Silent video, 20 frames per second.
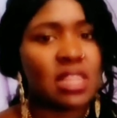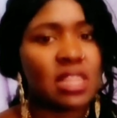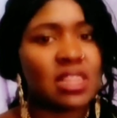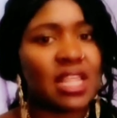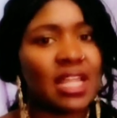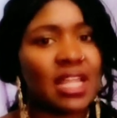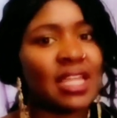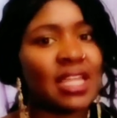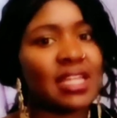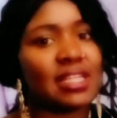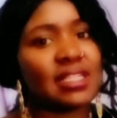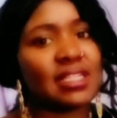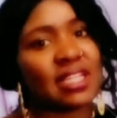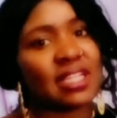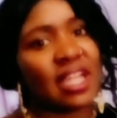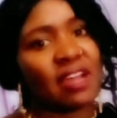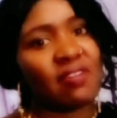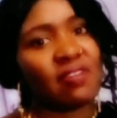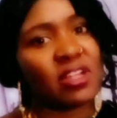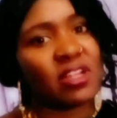Then he
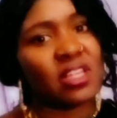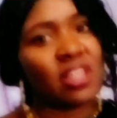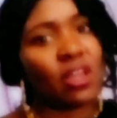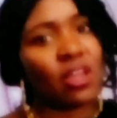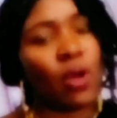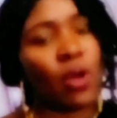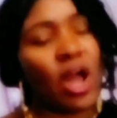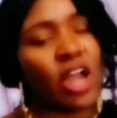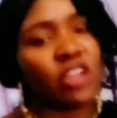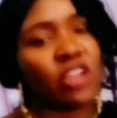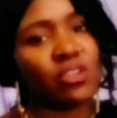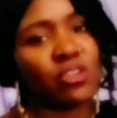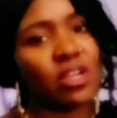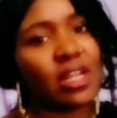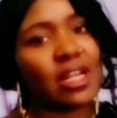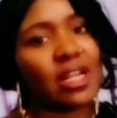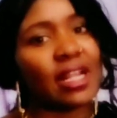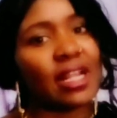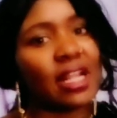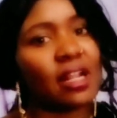discovered there were
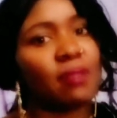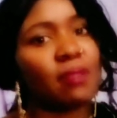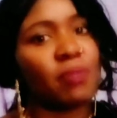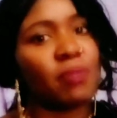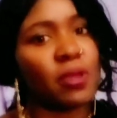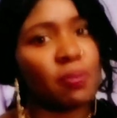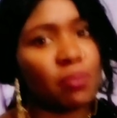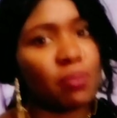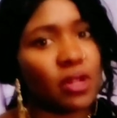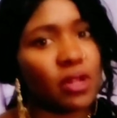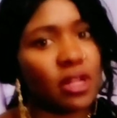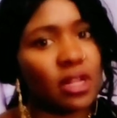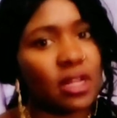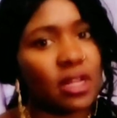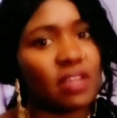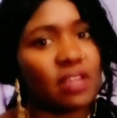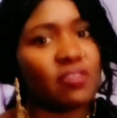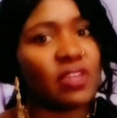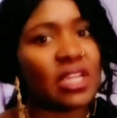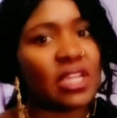actually little people
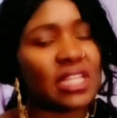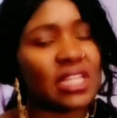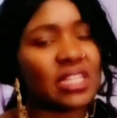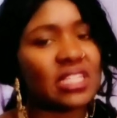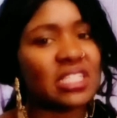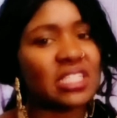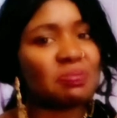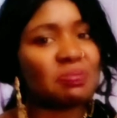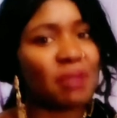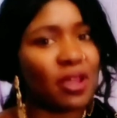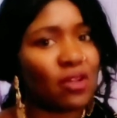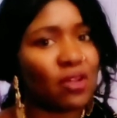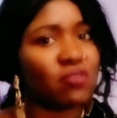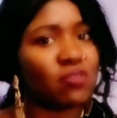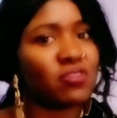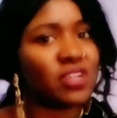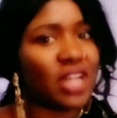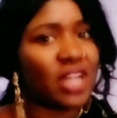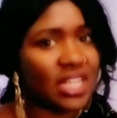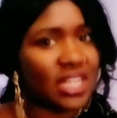living in the speck
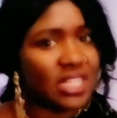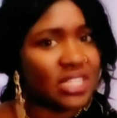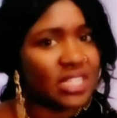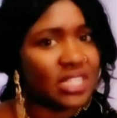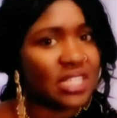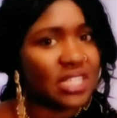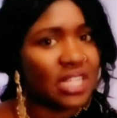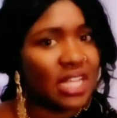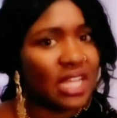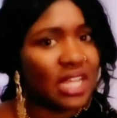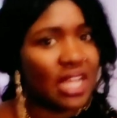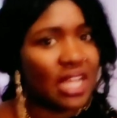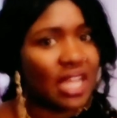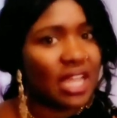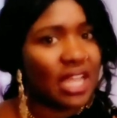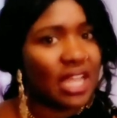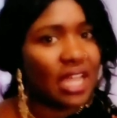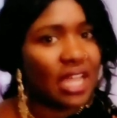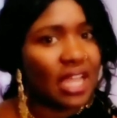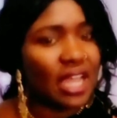of dust,
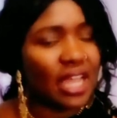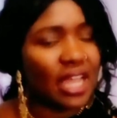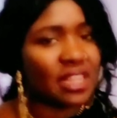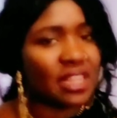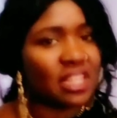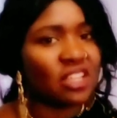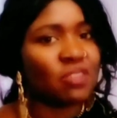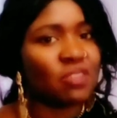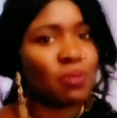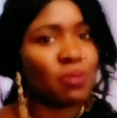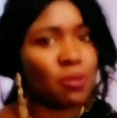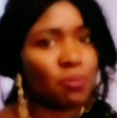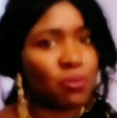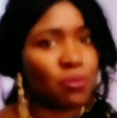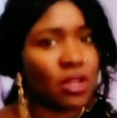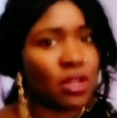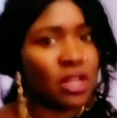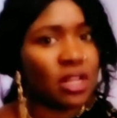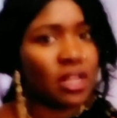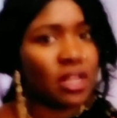and these
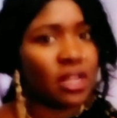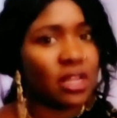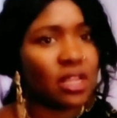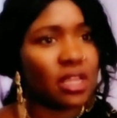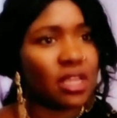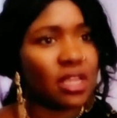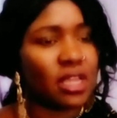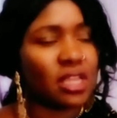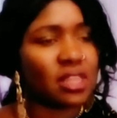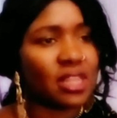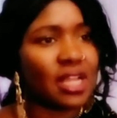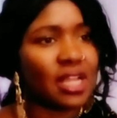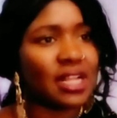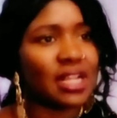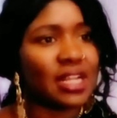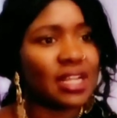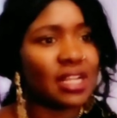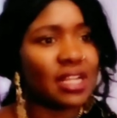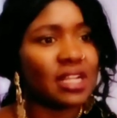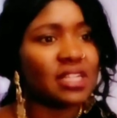people in that
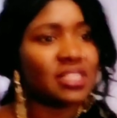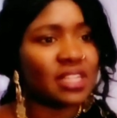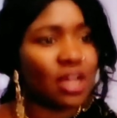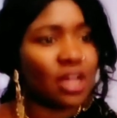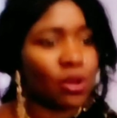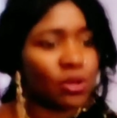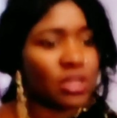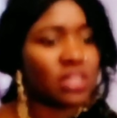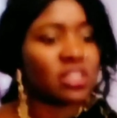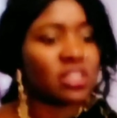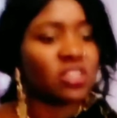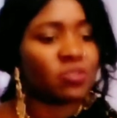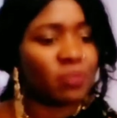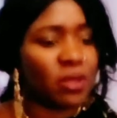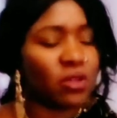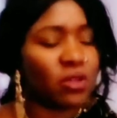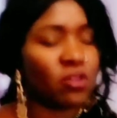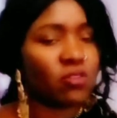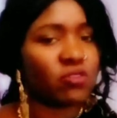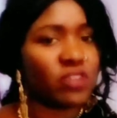little town in the
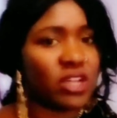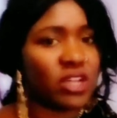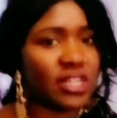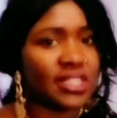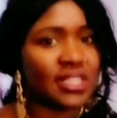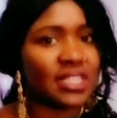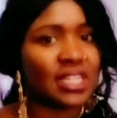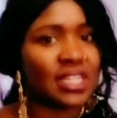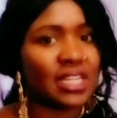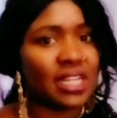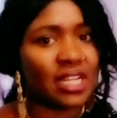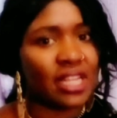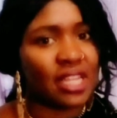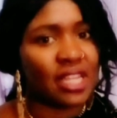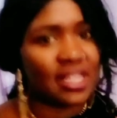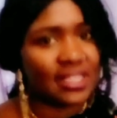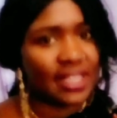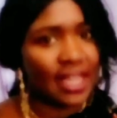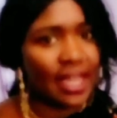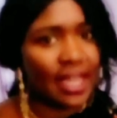speck of dust needed
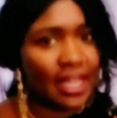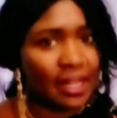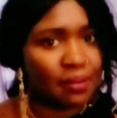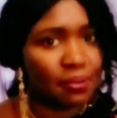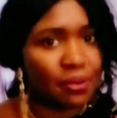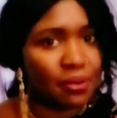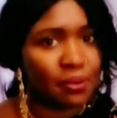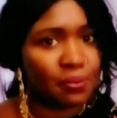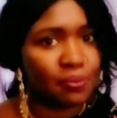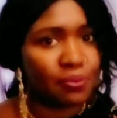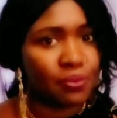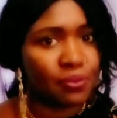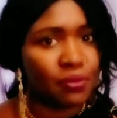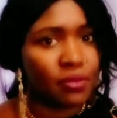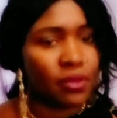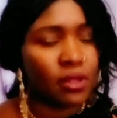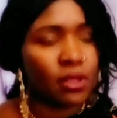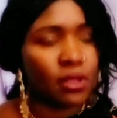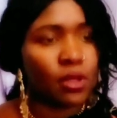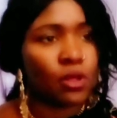his help.
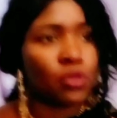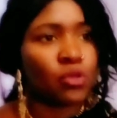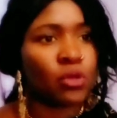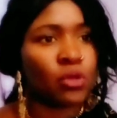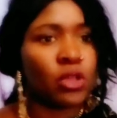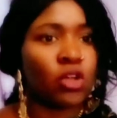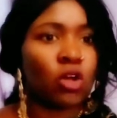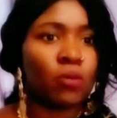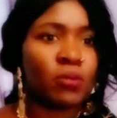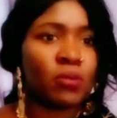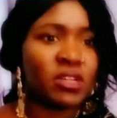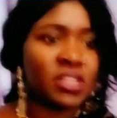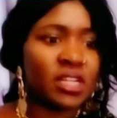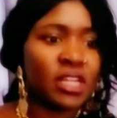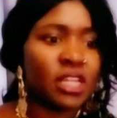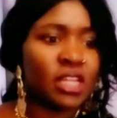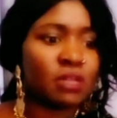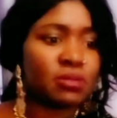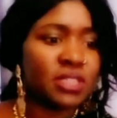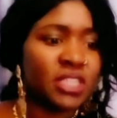So he committed
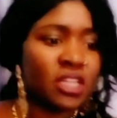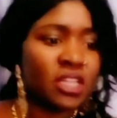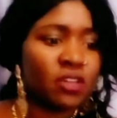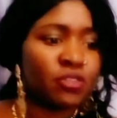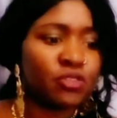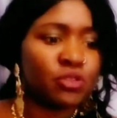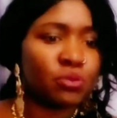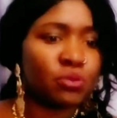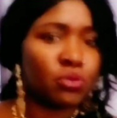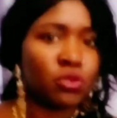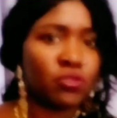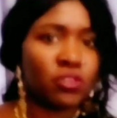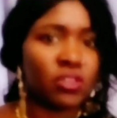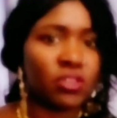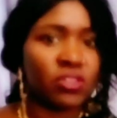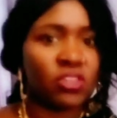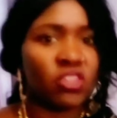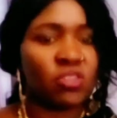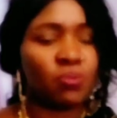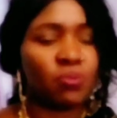himself to
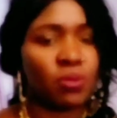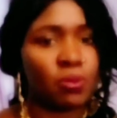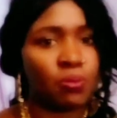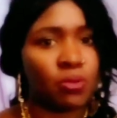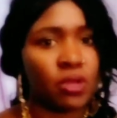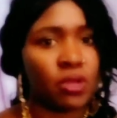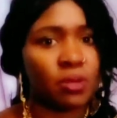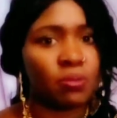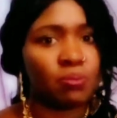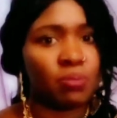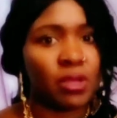moving these people.